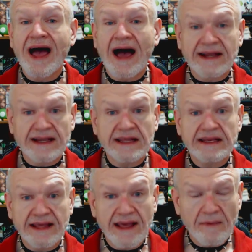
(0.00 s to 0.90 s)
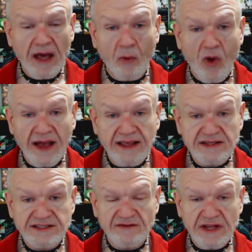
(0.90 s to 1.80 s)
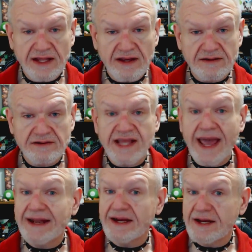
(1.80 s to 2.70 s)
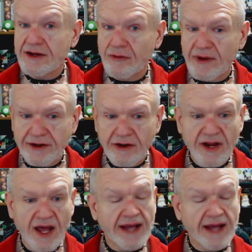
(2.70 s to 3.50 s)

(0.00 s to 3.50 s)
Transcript: I need to get my walkies videos edited and rendered.